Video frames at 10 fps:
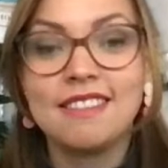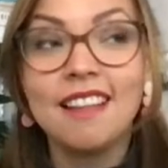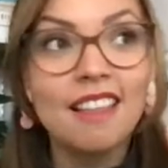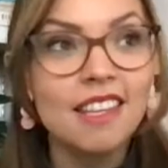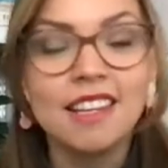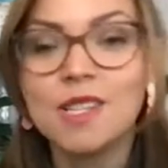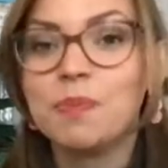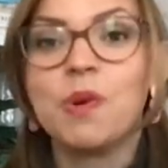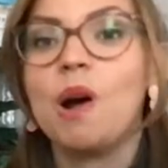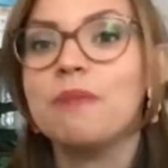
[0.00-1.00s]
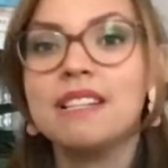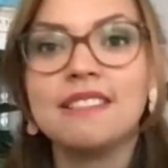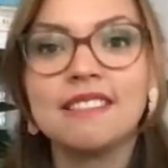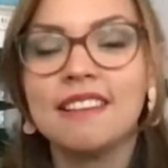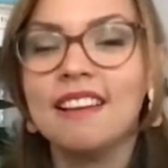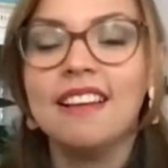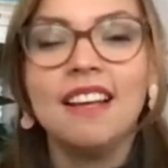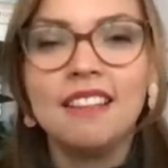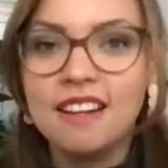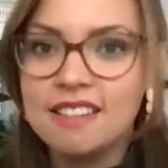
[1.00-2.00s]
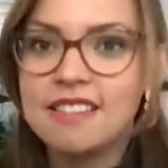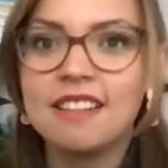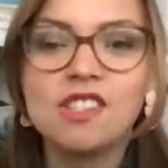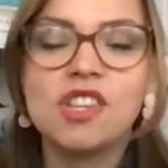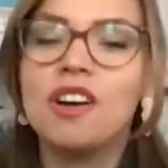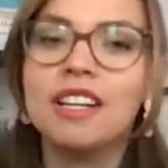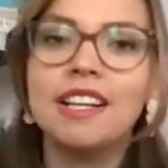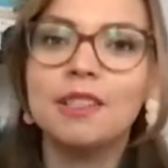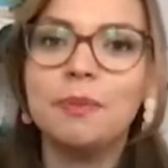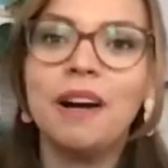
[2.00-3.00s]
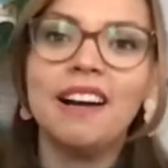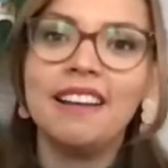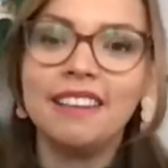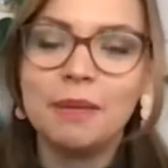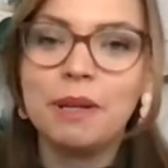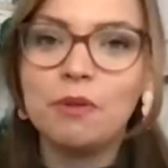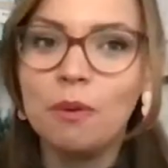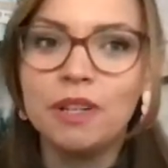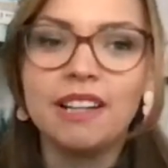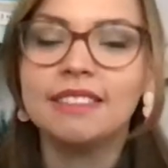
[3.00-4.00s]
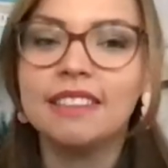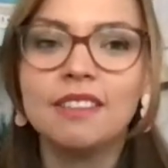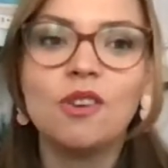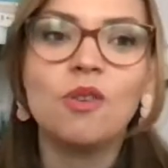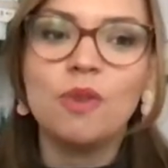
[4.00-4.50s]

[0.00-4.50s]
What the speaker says: Nothing is promised. There's a sonnet by Lin-Manuel Miranda,